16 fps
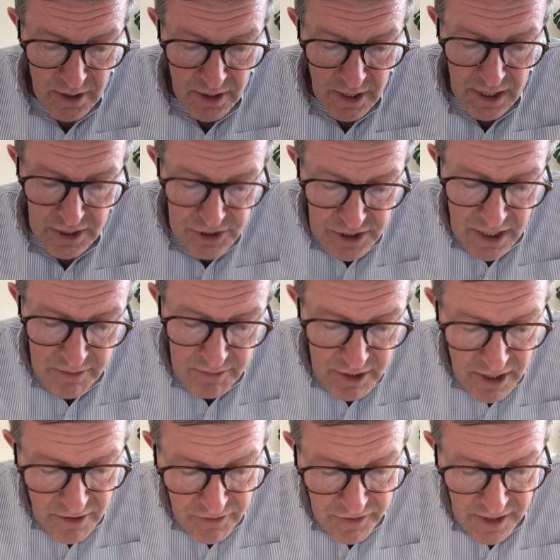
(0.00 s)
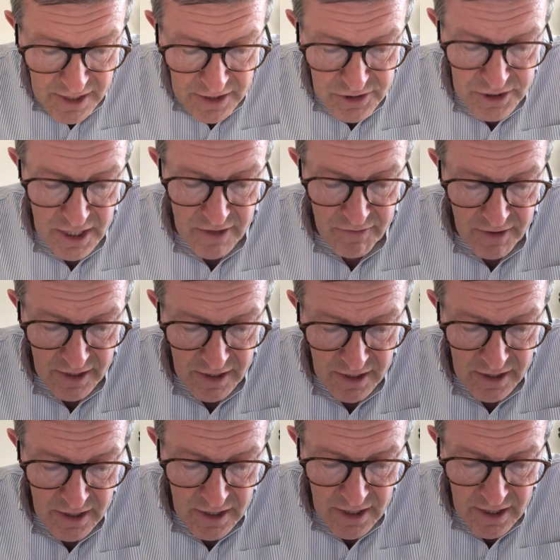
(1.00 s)
Accept our thanksgiving
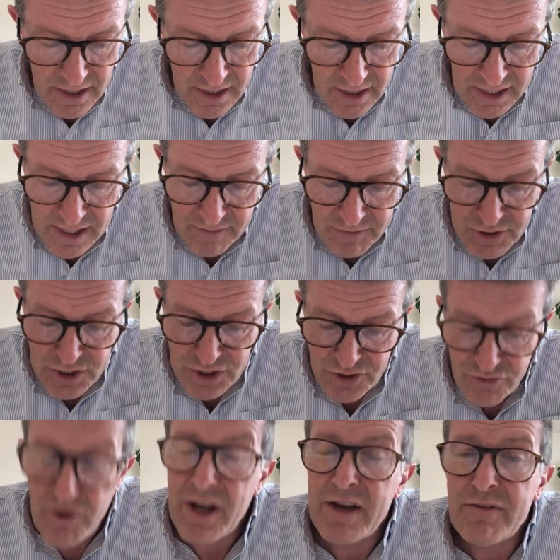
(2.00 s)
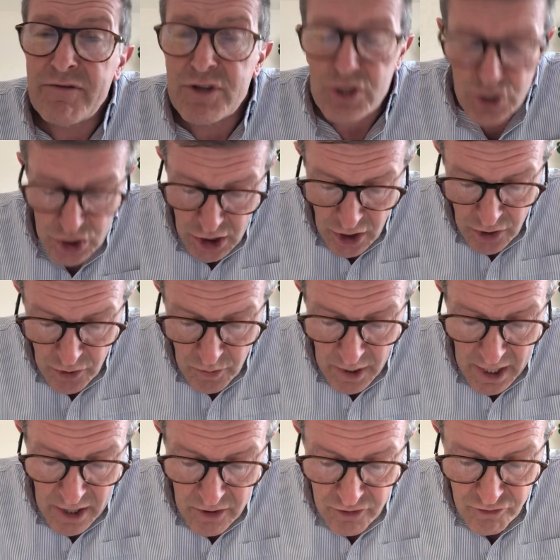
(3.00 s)
and give us strength to show
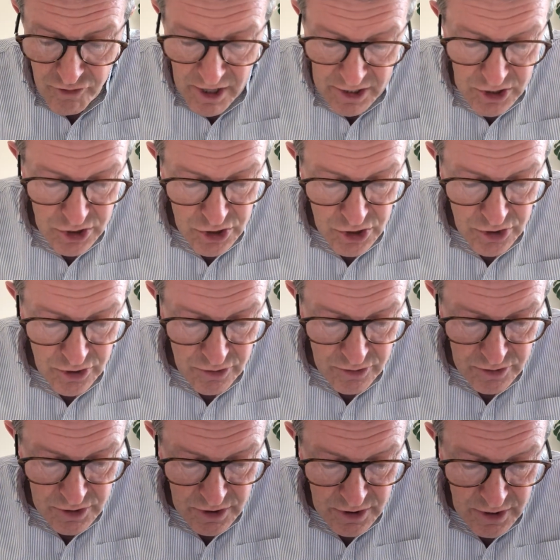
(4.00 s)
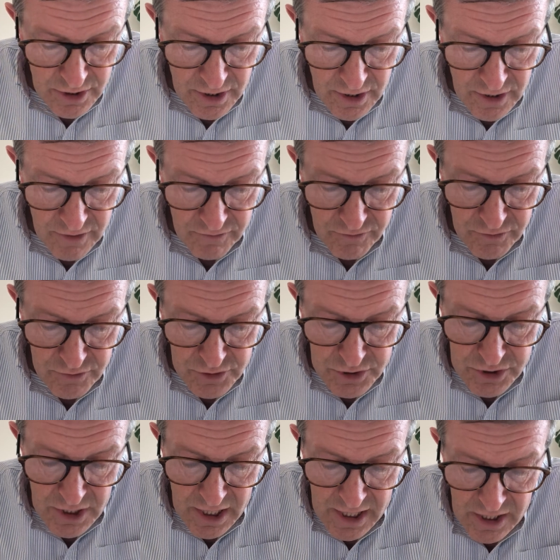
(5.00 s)
our gratitude through
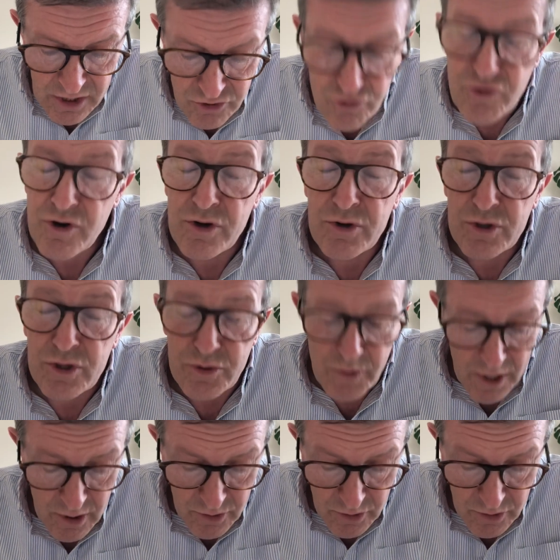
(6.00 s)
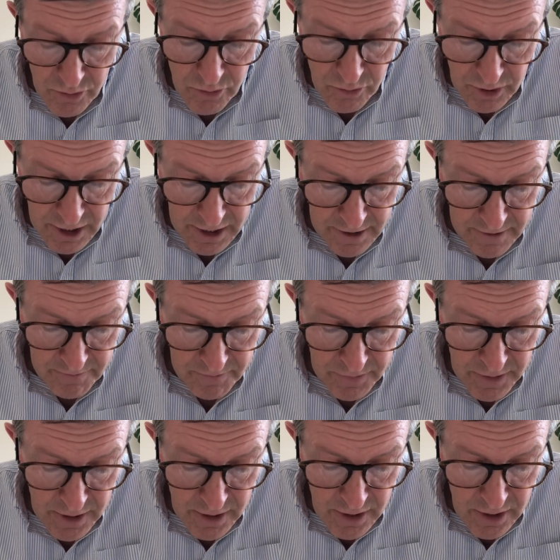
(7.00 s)
staying true to our calling,
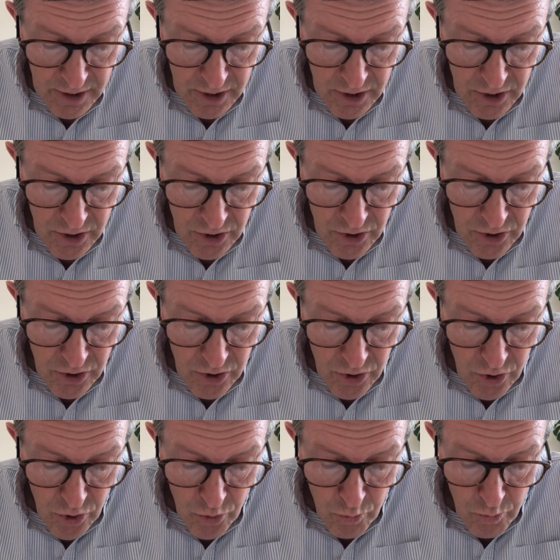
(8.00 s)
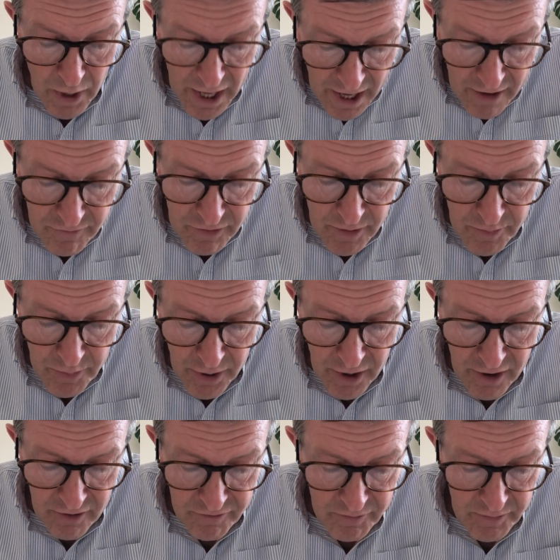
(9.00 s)
wherever the
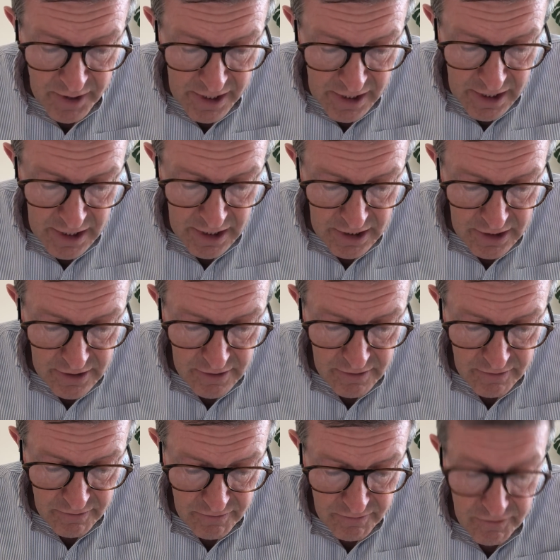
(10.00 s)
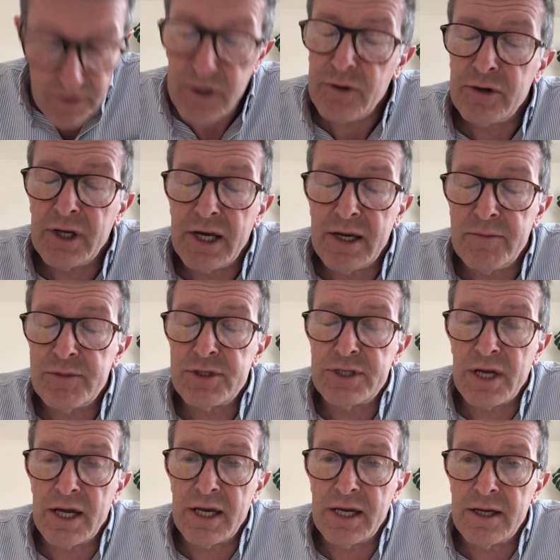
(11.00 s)
path may lead, for your name's
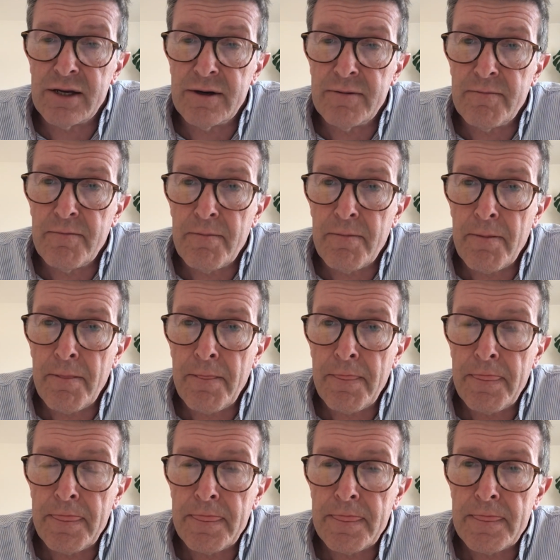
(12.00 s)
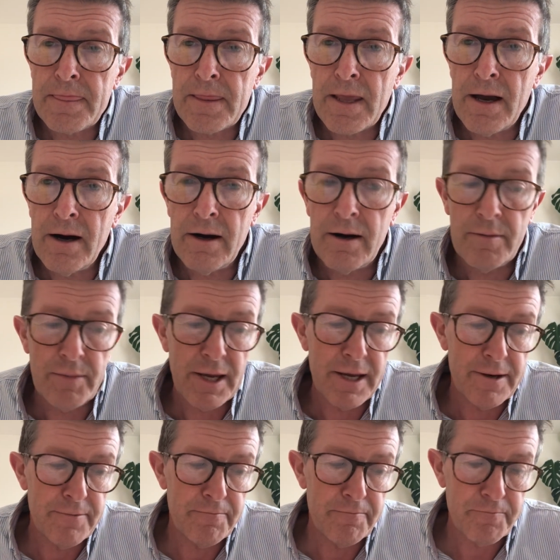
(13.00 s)
sake.
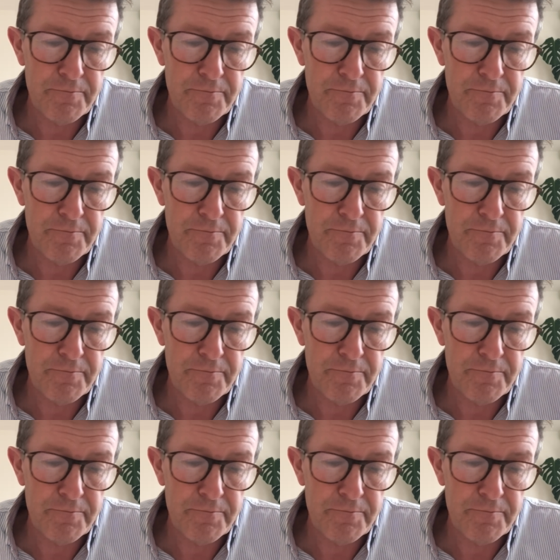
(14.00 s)
Amen.